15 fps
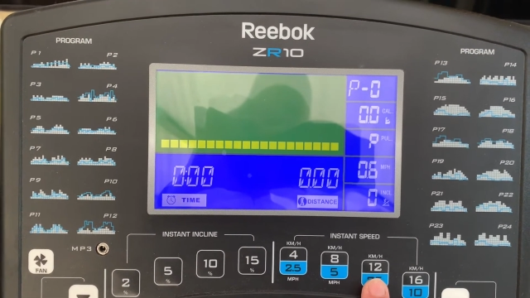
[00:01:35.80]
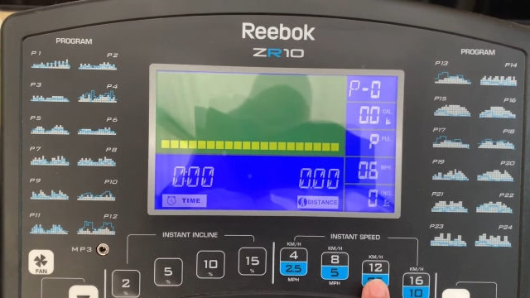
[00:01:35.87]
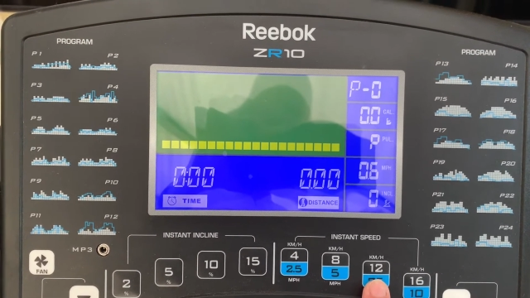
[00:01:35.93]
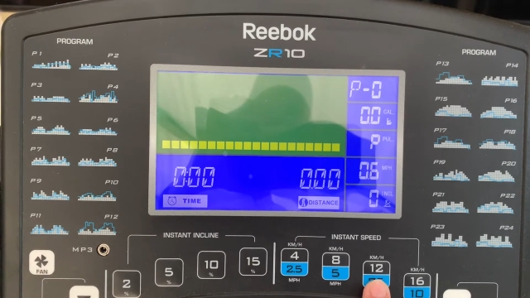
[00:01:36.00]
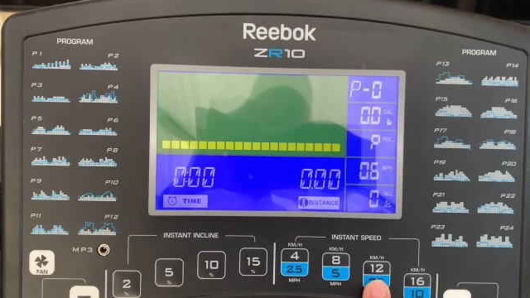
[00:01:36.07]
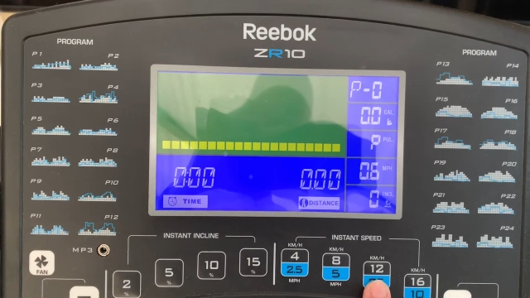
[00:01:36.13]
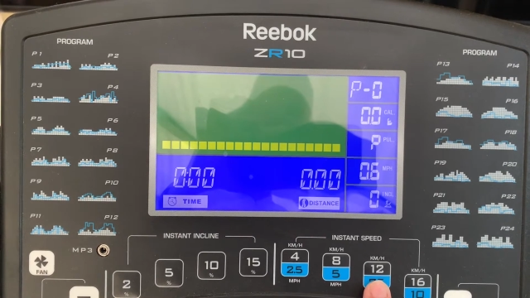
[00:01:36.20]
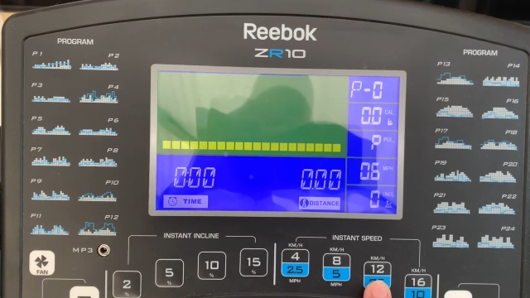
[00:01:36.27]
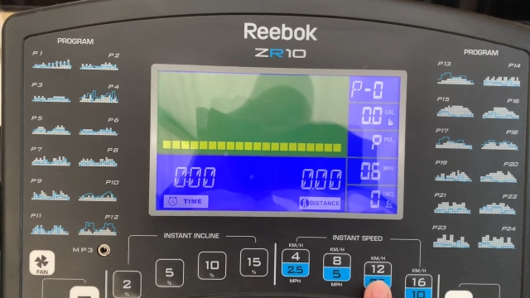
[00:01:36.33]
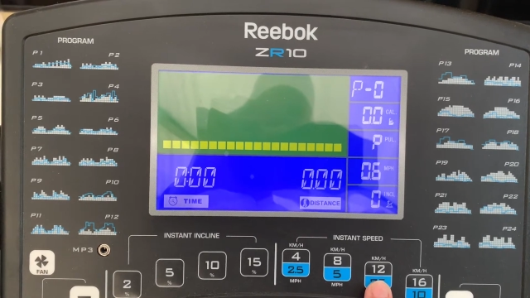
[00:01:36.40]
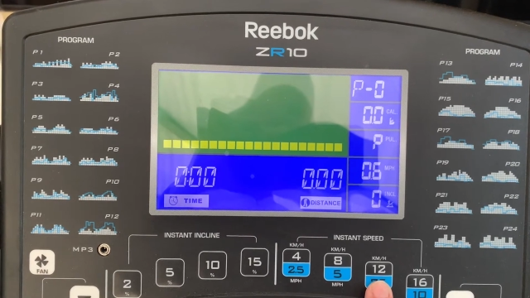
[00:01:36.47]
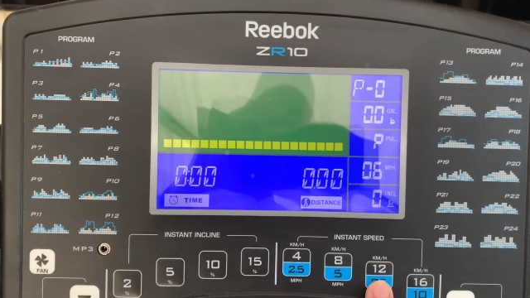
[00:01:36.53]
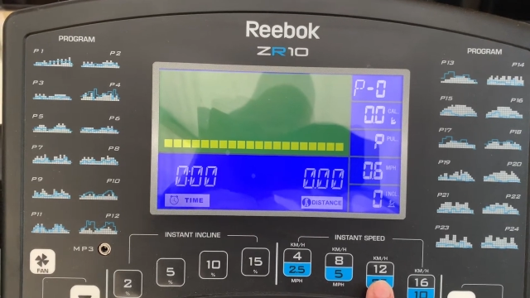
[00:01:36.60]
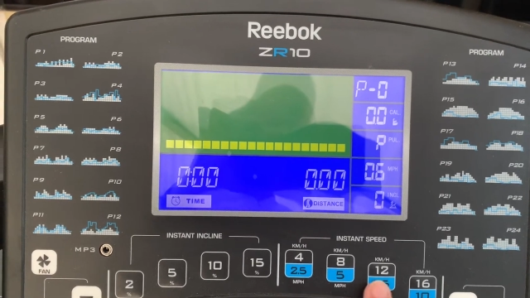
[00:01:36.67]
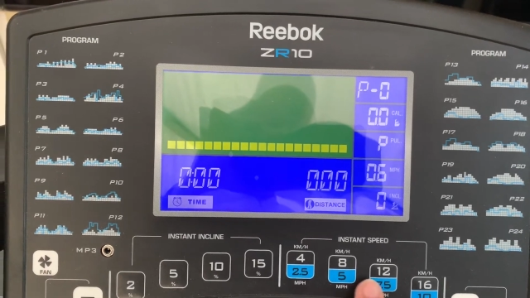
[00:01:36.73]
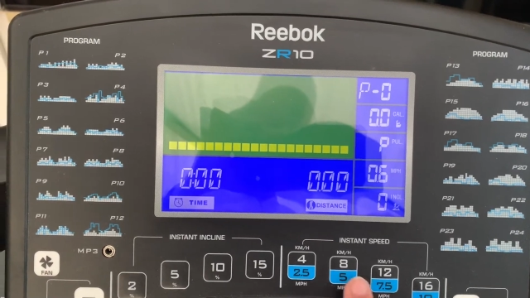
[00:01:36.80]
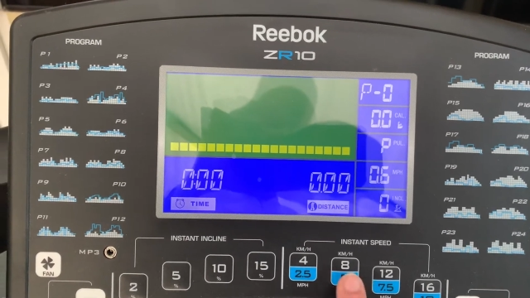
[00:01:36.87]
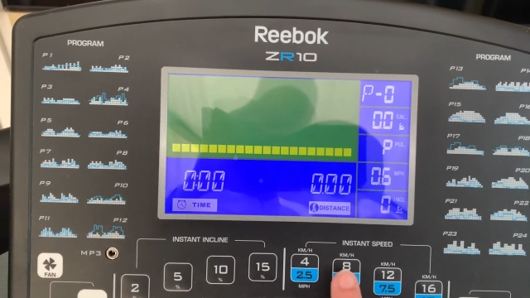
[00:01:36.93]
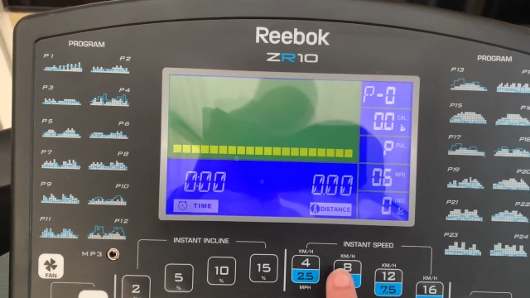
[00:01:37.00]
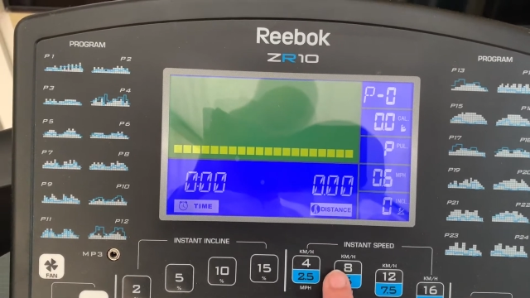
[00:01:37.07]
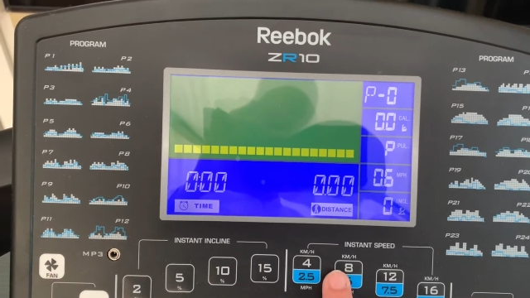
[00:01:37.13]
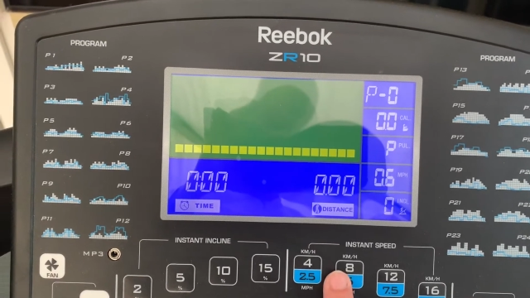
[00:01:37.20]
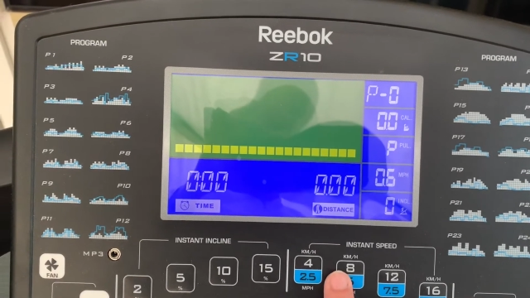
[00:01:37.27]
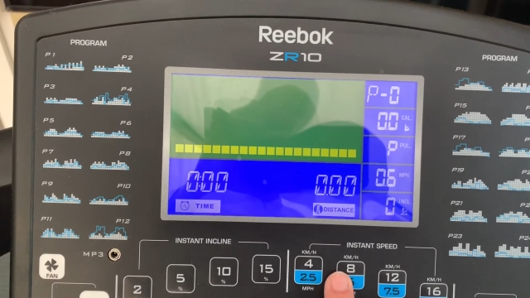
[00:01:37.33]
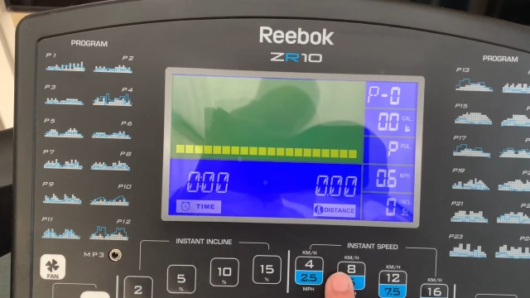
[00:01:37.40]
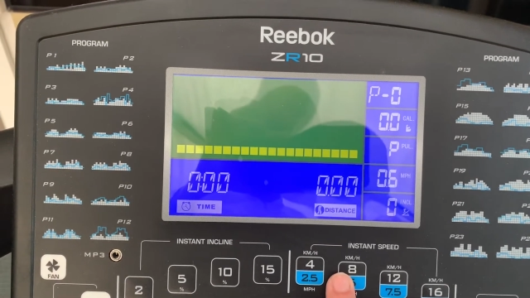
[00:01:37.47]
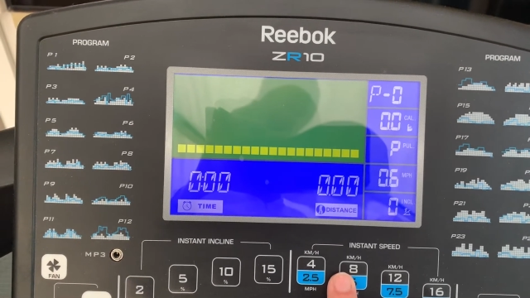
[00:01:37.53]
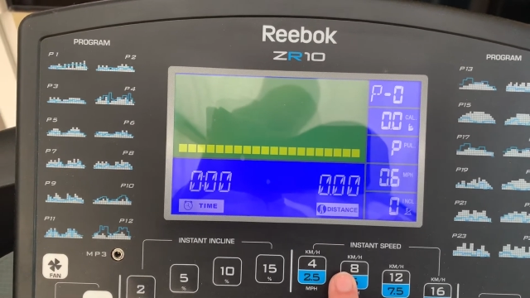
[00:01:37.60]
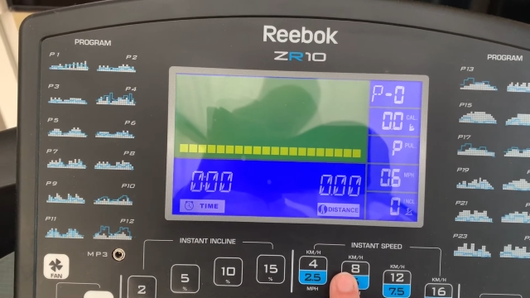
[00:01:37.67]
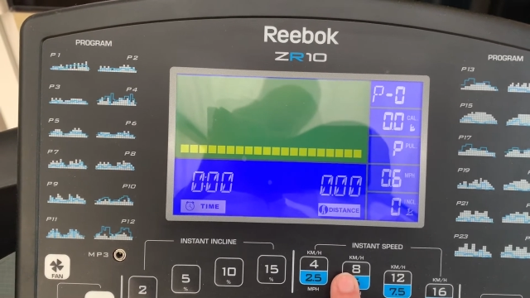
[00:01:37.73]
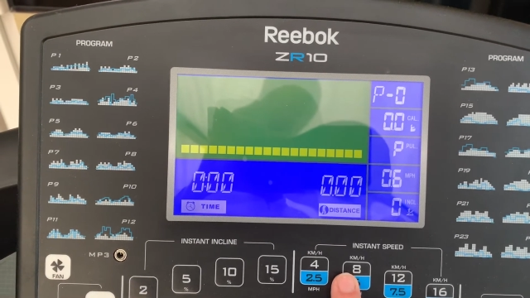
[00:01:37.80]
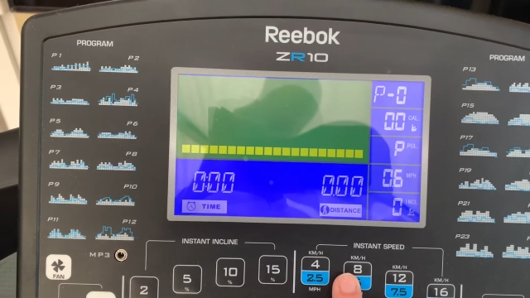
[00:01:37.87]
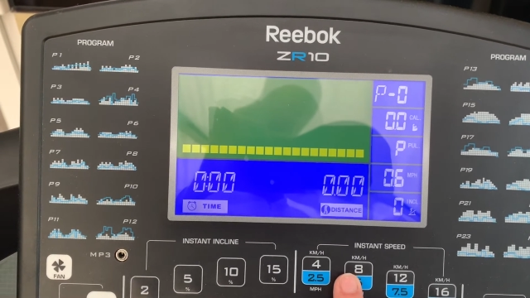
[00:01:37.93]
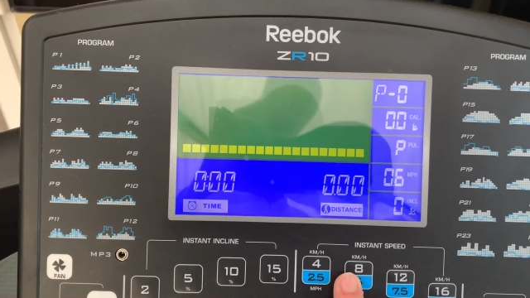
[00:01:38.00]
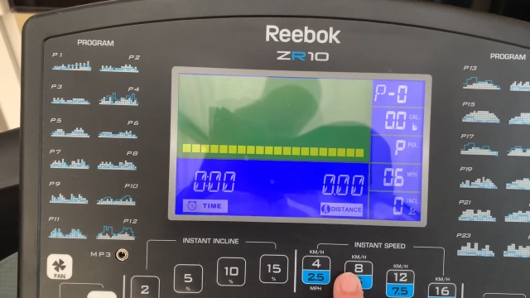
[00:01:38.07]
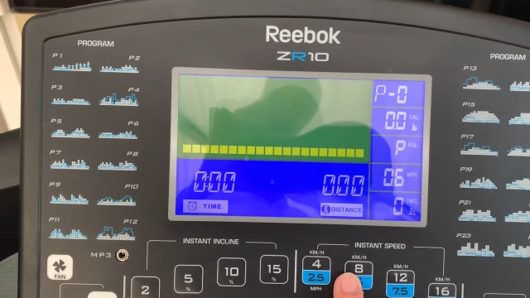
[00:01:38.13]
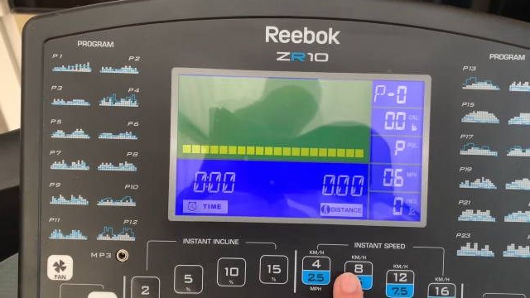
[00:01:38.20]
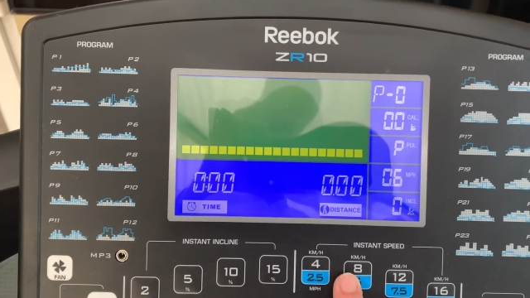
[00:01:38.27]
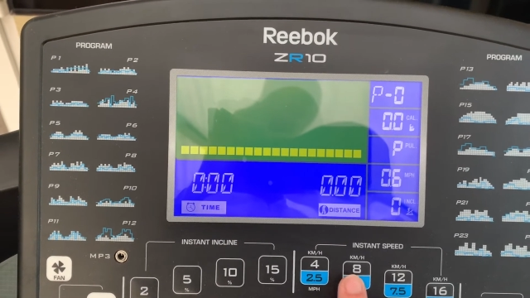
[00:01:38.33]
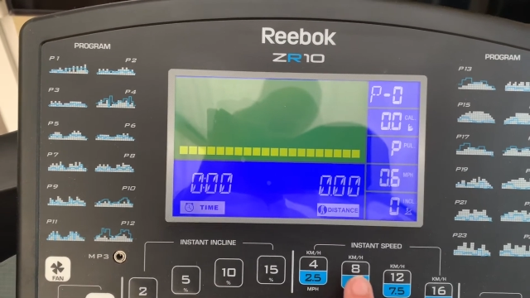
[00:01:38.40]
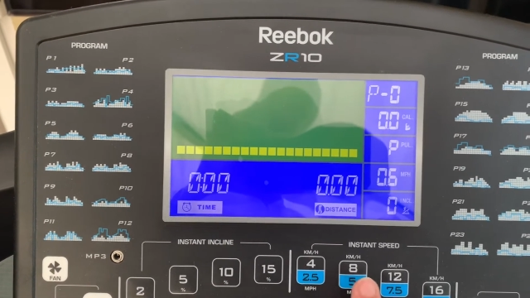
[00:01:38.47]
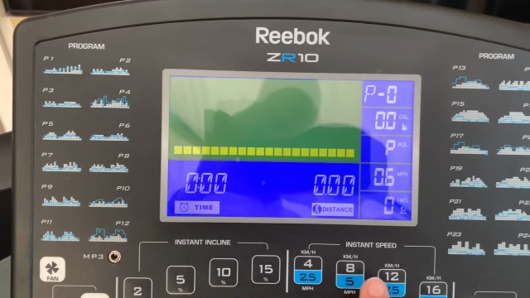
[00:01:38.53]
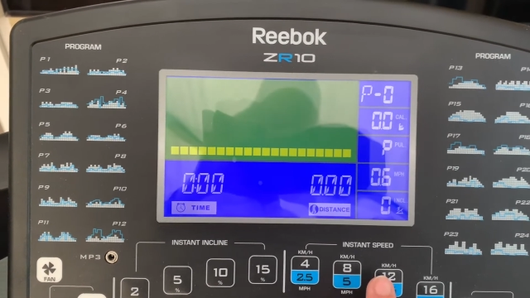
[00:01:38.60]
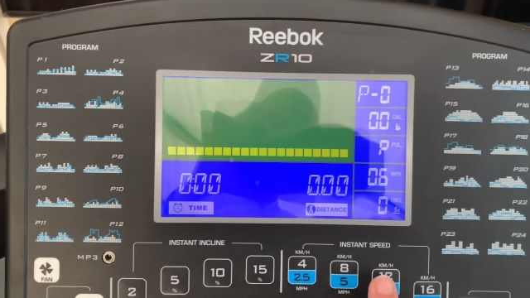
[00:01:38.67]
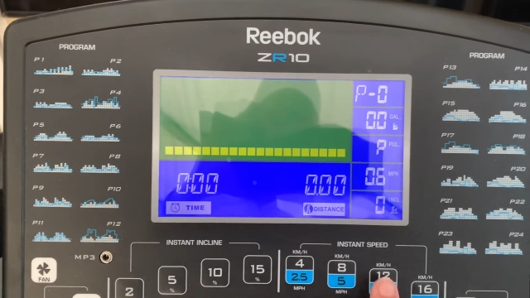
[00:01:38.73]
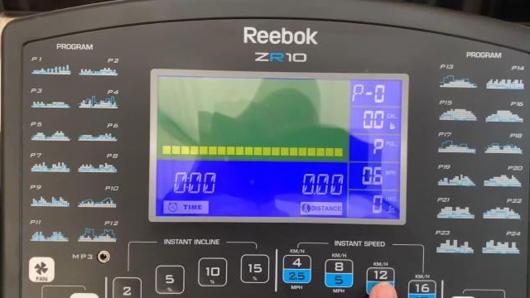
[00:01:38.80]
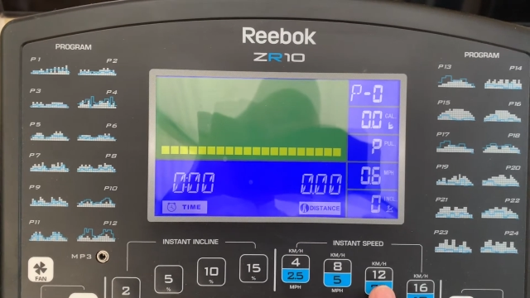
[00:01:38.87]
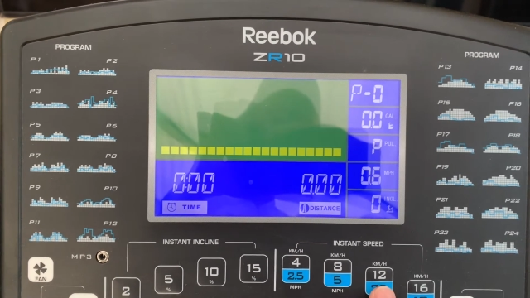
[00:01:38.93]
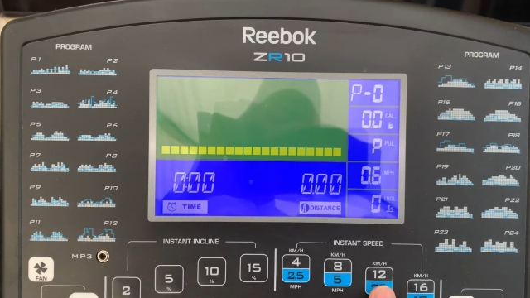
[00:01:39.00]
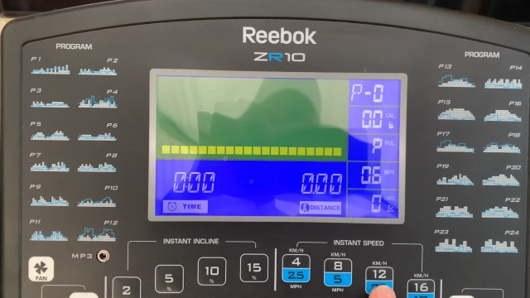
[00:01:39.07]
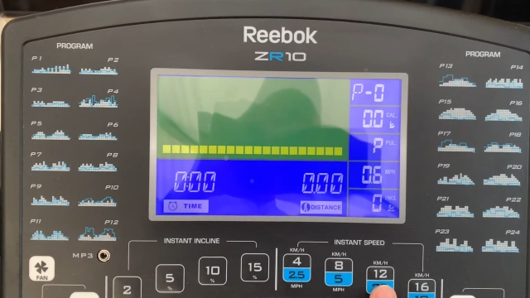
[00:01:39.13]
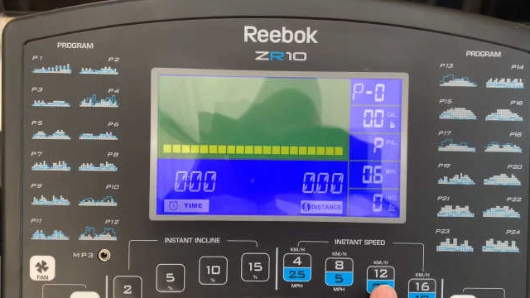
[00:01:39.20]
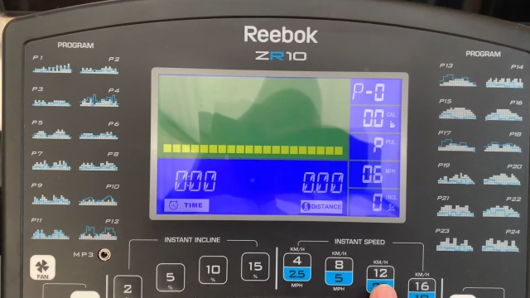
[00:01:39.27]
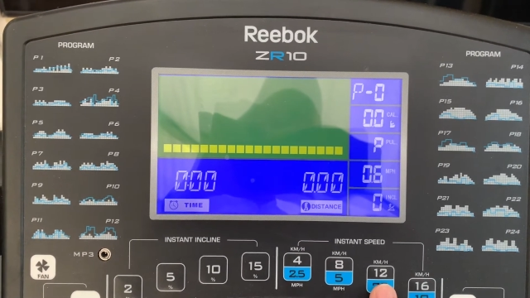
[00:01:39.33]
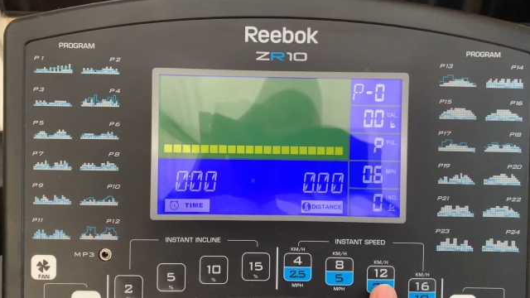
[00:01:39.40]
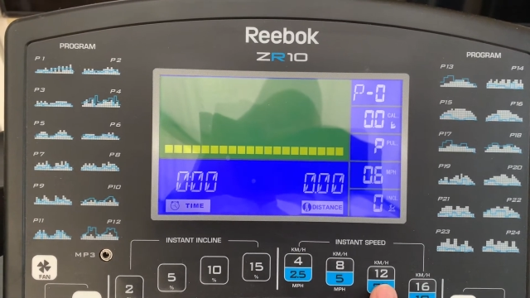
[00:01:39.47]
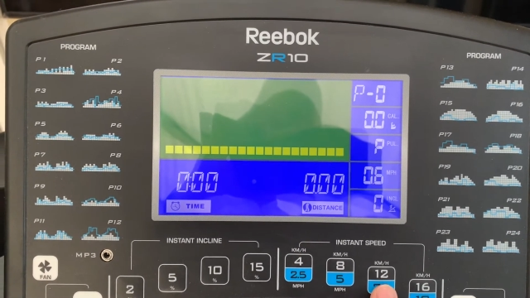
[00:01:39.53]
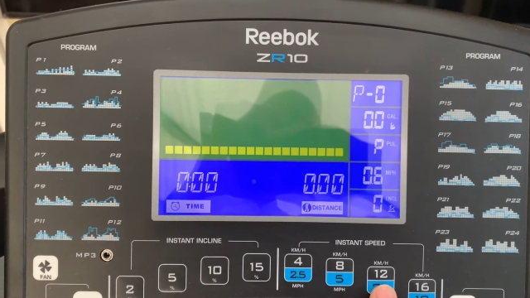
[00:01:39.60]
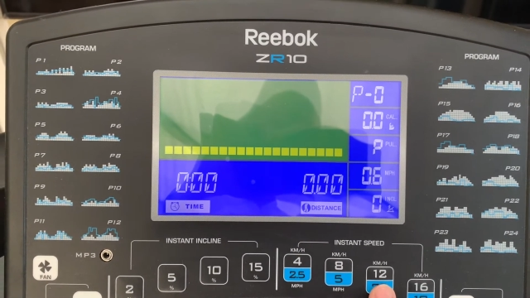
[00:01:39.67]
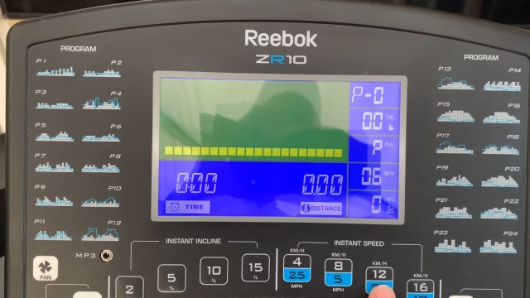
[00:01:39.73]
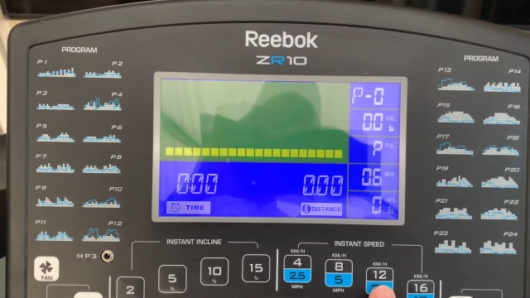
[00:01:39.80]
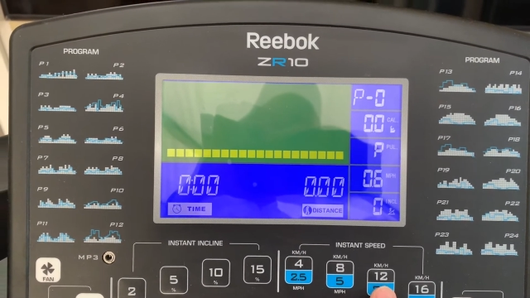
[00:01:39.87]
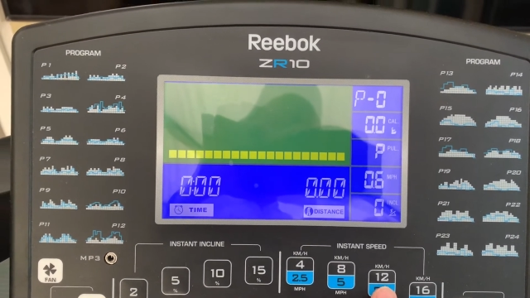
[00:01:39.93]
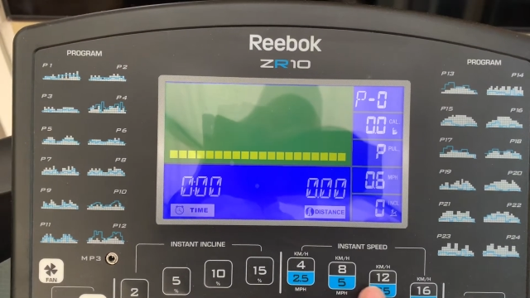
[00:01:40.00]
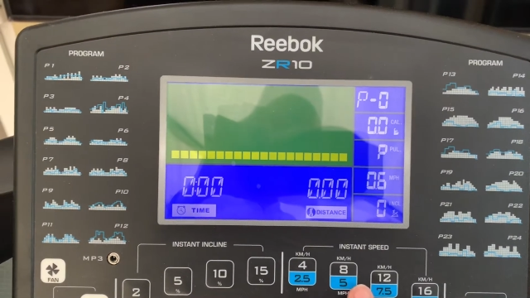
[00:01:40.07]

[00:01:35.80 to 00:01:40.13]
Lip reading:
[unreadable: no face in view]